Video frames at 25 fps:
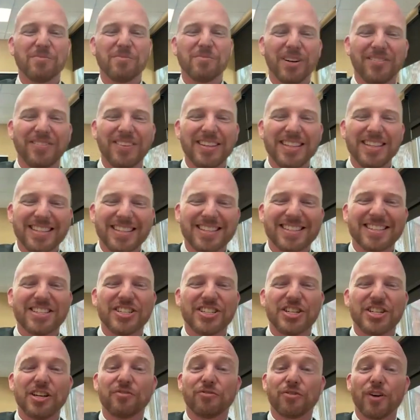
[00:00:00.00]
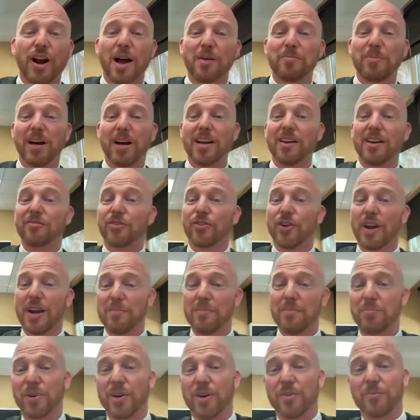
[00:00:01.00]
Mervis, chief rabbi of
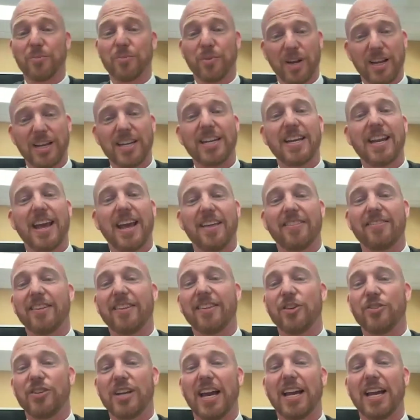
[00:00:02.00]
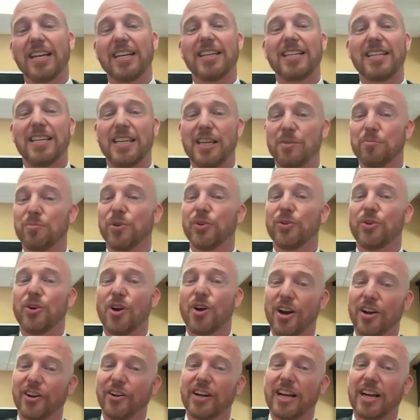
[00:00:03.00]
Great Britain and the United Hebrew
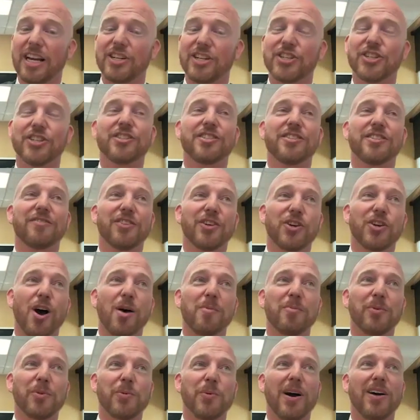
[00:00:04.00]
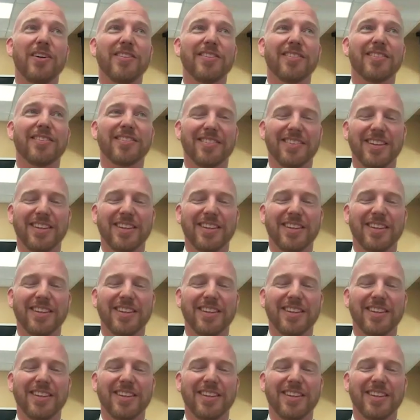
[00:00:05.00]
Congregations of the Commonwealth.